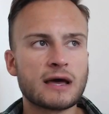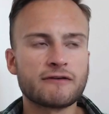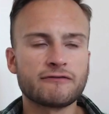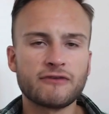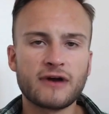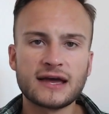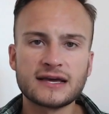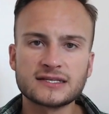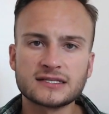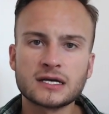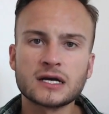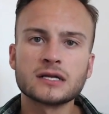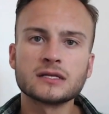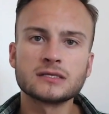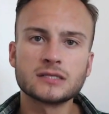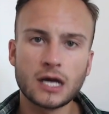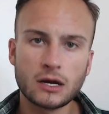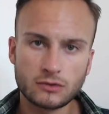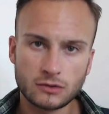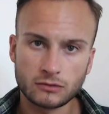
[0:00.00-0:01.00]
phrase,
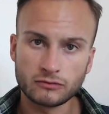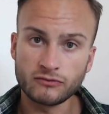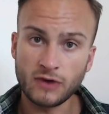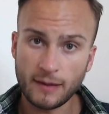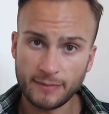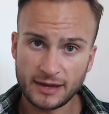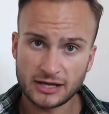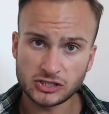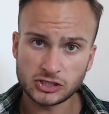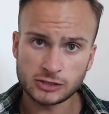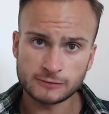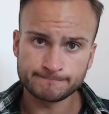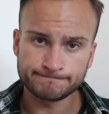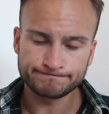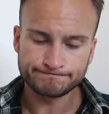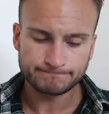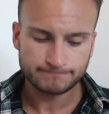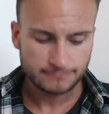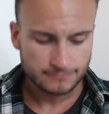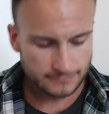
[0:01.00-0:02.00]
total rubbish.
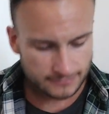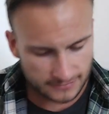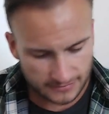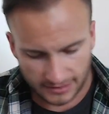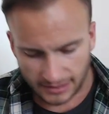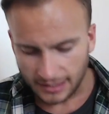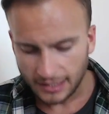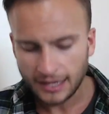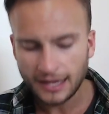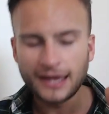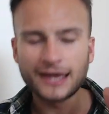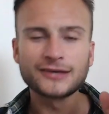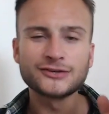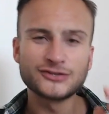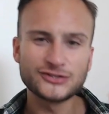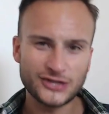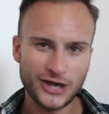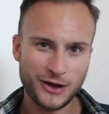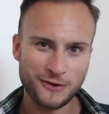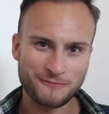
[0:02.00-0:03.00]

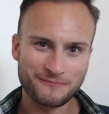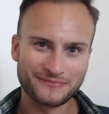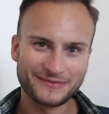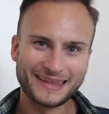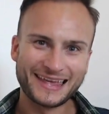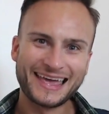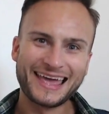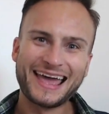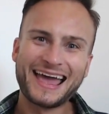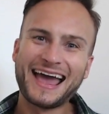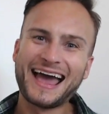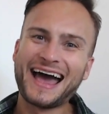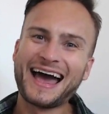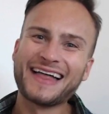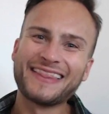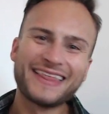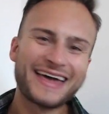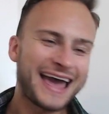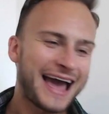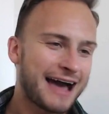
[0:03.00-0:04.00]
So
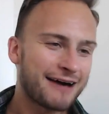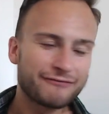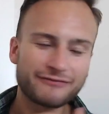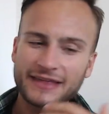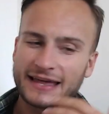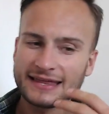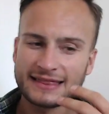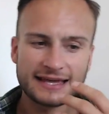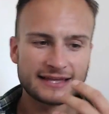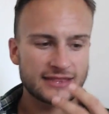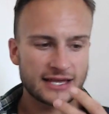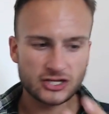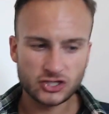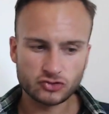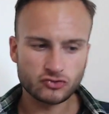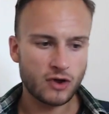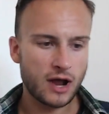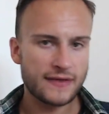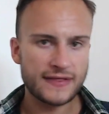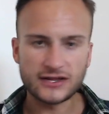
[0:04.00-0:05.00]
they
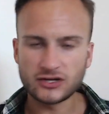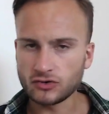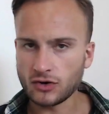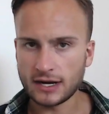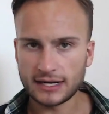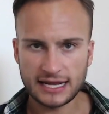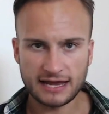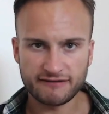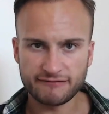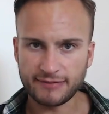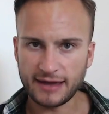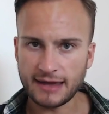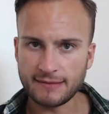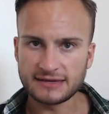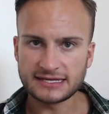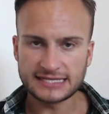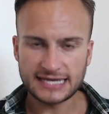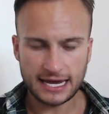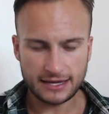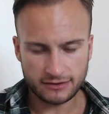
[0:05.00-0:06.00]
try and have
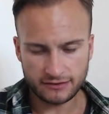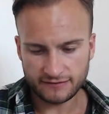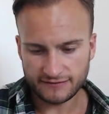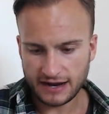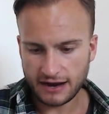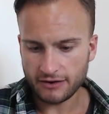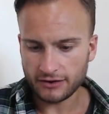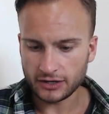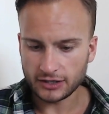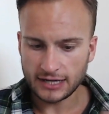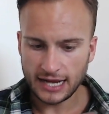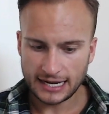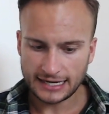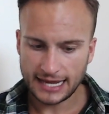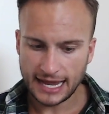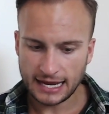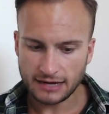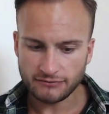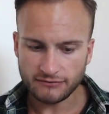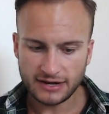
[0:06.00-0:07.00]
babies, Catherine of Aragon and
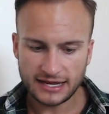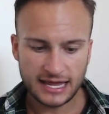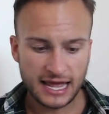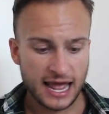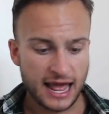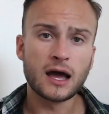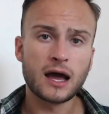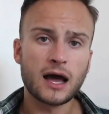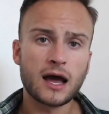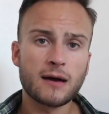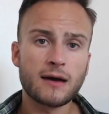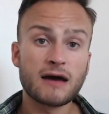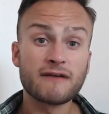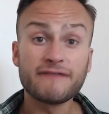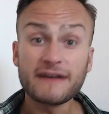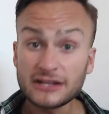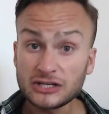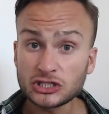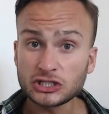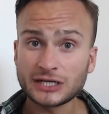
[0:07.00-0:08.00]
Henry.
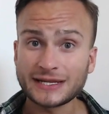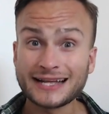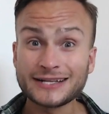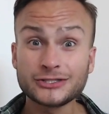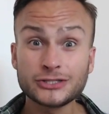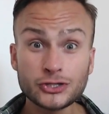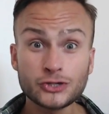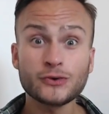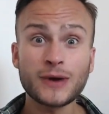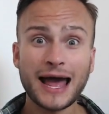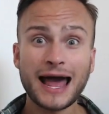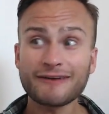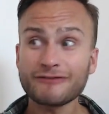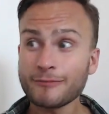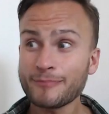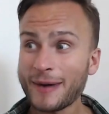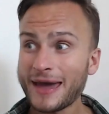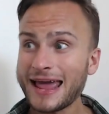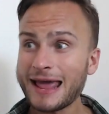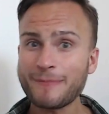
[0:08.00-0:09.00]
Eventually, they do have a
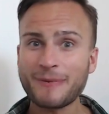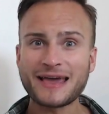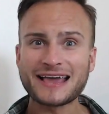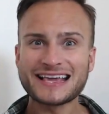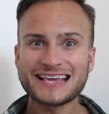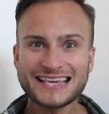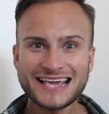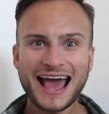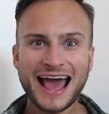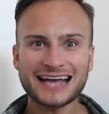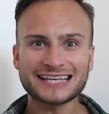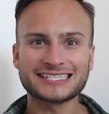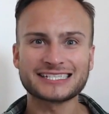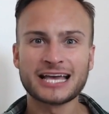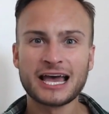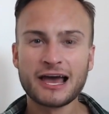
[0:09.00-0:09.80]
baby. Yes,